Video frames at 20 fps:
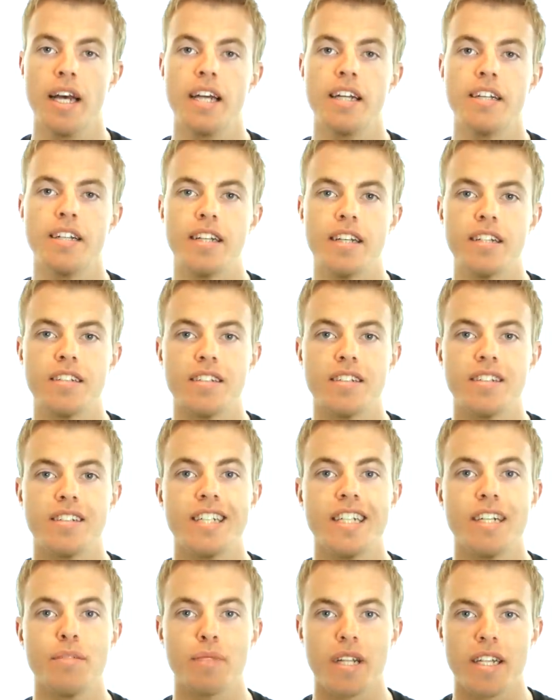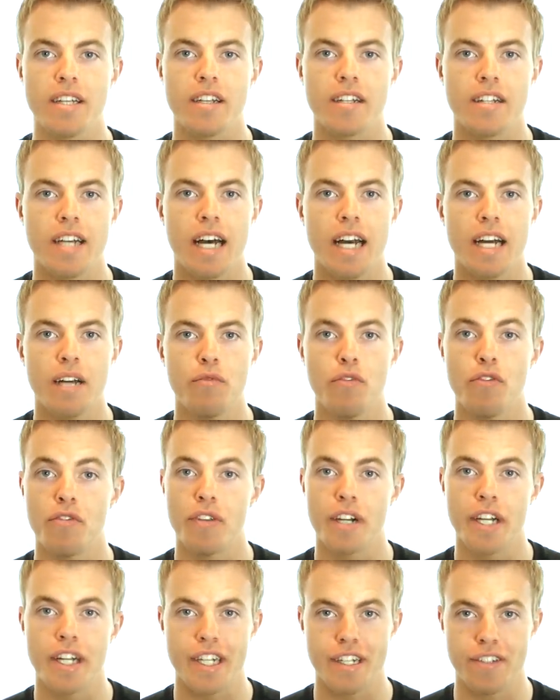This seemed at the time
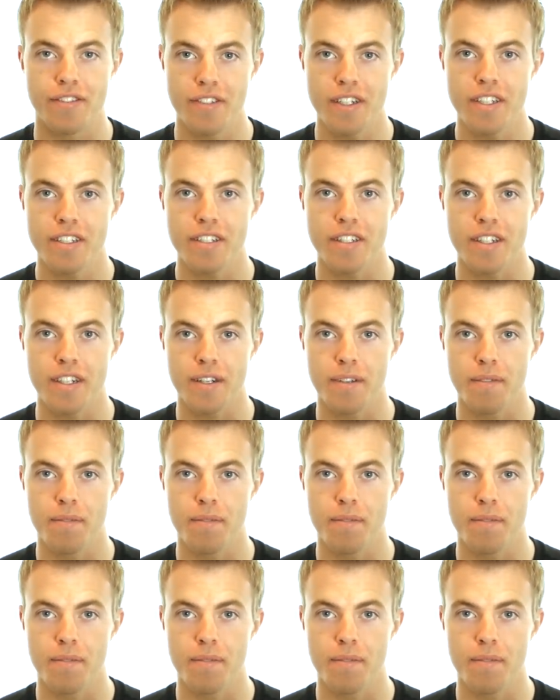very convincing.